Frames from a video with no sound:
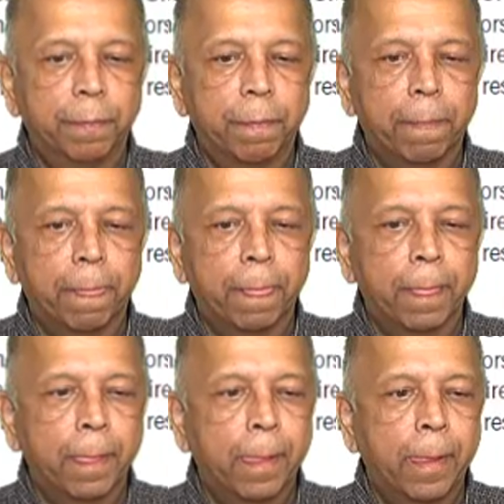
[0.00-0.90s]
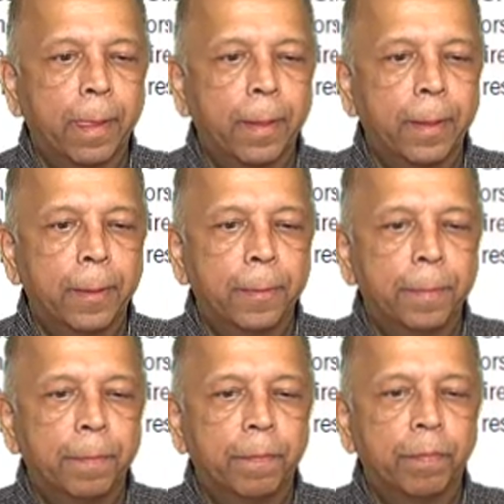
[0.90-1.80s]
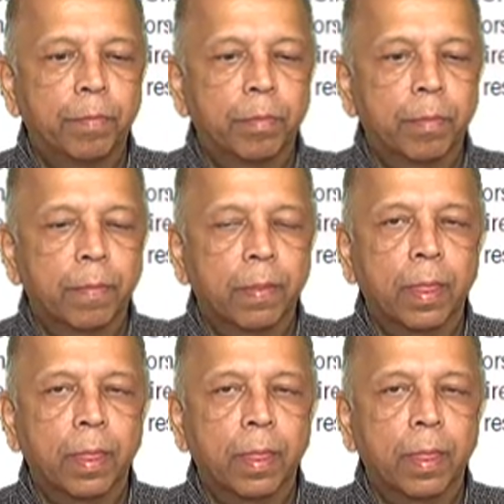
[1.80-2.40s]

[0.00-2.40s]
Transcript: (silence)